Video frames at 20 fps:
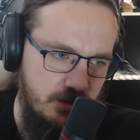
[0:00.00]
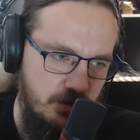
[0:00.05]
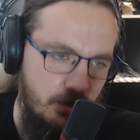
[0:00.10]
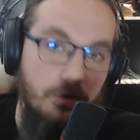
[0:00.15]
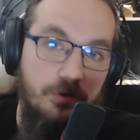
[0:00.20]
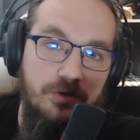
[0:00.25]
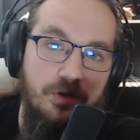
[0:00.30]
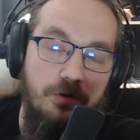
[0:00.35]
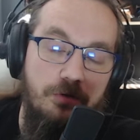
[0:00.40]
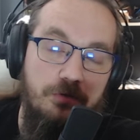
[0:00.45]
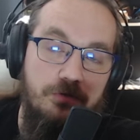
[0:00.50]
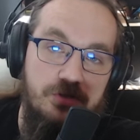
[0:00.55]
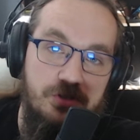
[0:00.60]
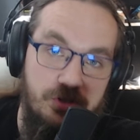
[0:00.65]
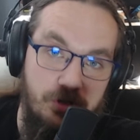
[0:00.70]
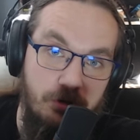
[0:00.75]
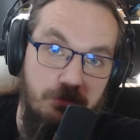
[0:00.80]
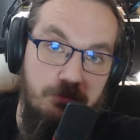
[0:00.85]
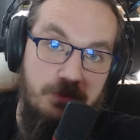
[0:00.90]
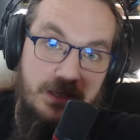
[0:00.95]
Or no,
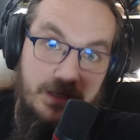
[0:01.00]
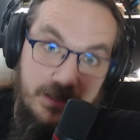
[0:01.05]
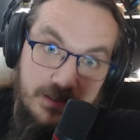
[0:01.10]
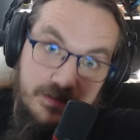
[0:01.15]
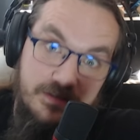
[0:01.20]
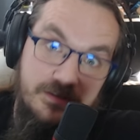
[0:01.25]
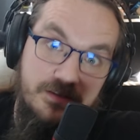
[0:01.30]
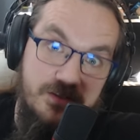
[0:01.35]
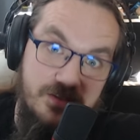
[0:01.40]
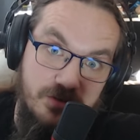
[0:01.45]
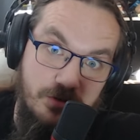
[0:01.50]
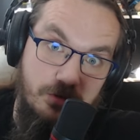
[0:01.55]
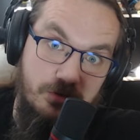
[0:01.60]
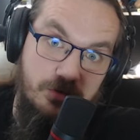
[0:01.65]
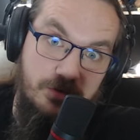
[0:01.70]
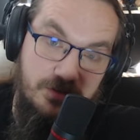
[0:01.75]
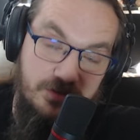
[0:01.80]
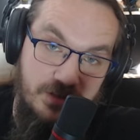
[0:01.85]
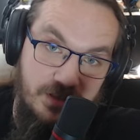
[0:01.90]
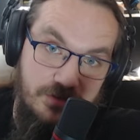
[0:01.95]
show me in the
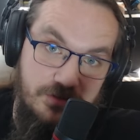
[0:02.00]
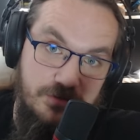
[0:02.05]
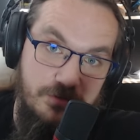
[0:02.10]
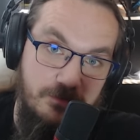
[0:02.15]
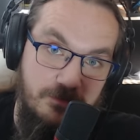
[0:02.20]
Discord that you